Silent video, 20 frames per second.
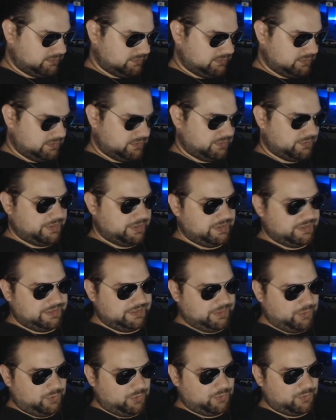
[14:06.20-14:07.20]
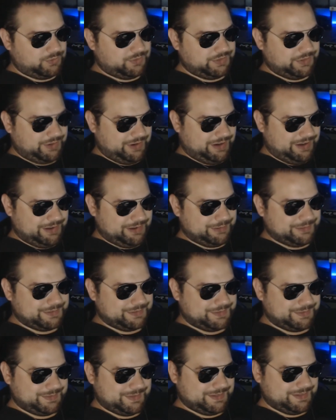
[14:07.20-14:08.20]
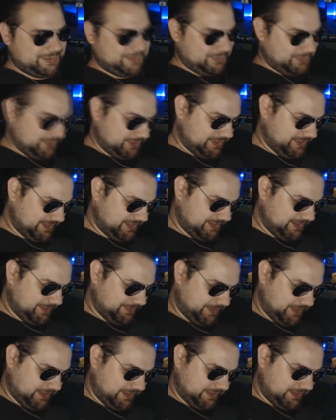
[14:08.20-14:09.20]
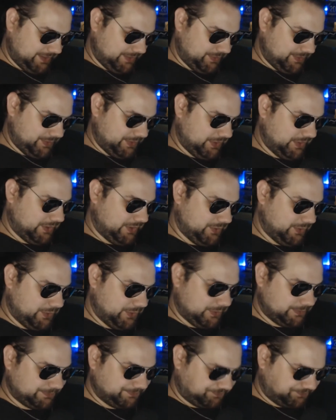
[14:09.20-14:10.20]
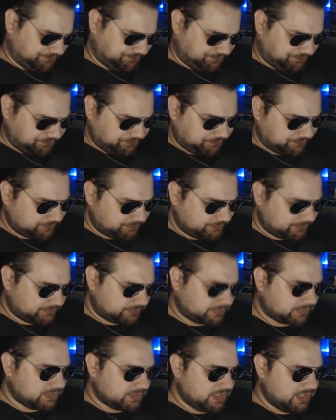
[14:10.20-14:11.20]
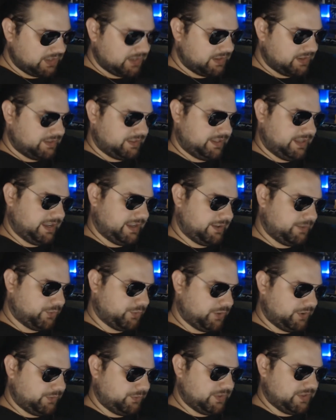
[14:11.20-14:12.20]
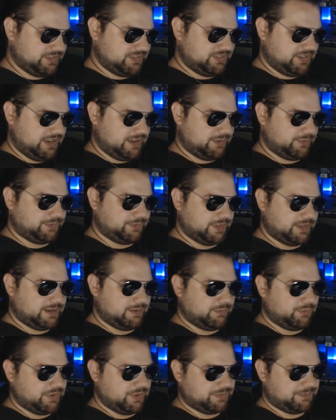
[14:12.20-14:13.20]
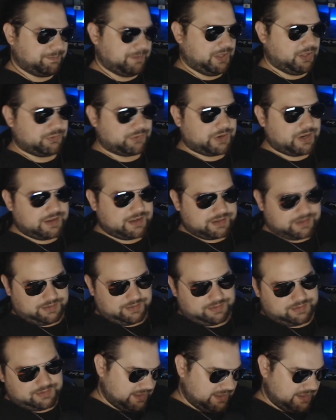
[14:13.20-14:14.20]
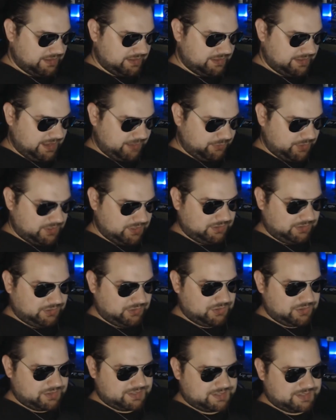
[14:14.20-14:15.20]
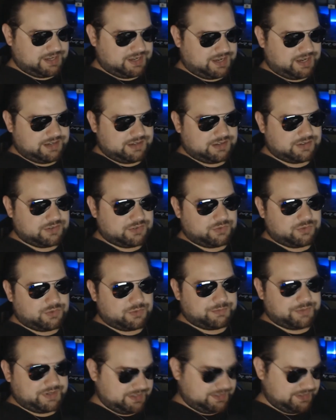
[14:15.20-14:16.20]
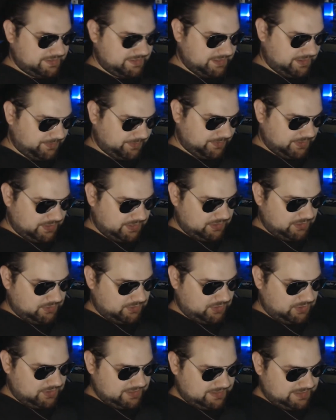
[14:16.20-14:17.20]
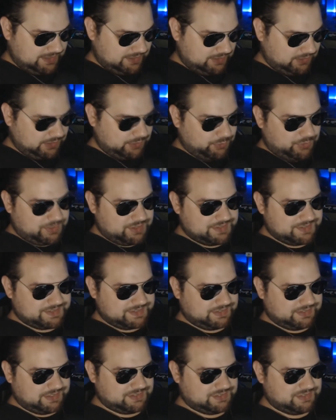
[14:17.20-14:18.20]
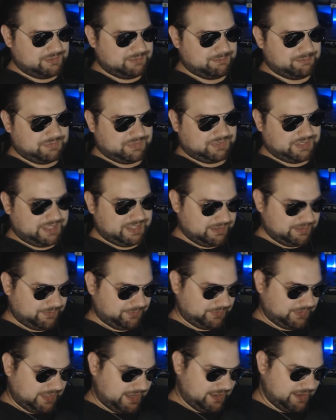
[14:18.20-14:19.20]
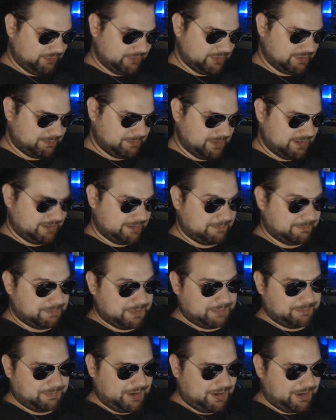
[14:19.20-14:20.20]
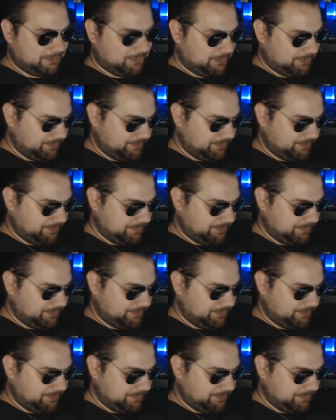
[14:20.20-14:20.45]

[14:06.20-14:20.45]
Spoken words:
hole in the ground, the door and stuff, I thought that was really cool. They had one with Shadowflame with Balrog. That one looked kind of cool, but it definitely, you couldn't tell it was unless you laid it flat, which made it a big problem.